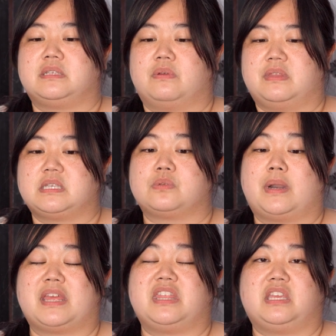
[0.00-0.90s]
so this is
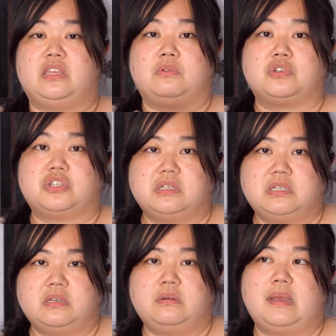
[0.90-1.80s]
what I think you should
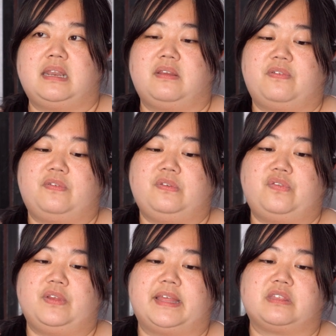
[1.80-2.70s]
do. And if you
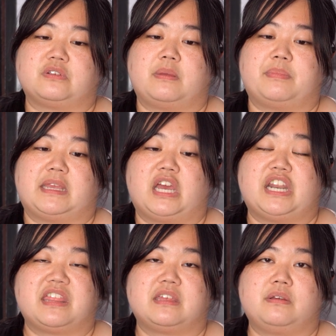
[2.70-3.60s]
feel like there's something
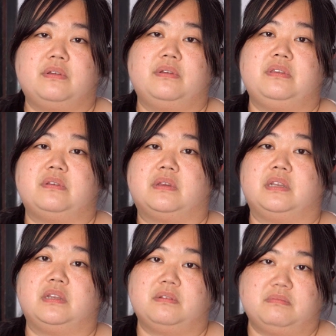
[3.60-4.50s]
unethical, you
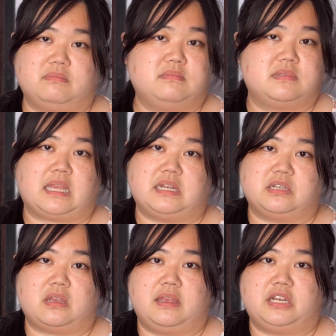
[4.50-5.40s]
can
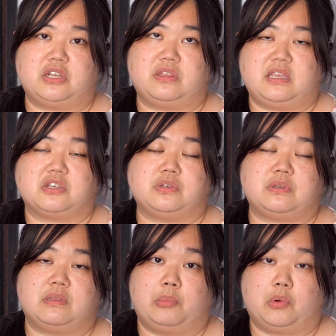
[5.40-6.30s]
send the issue
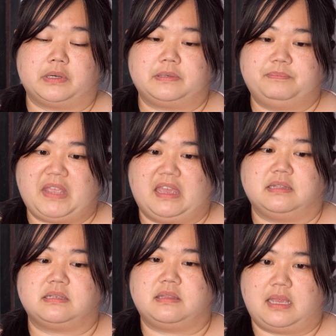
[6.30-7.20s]
to the board
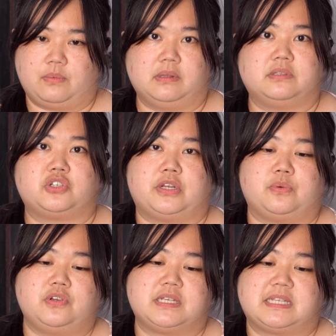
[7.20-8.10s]
and they will try
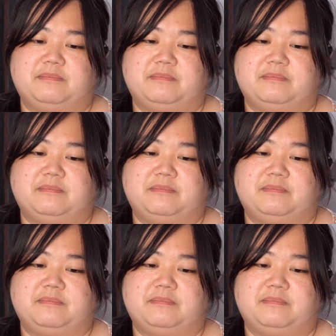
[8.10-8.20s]
to address it.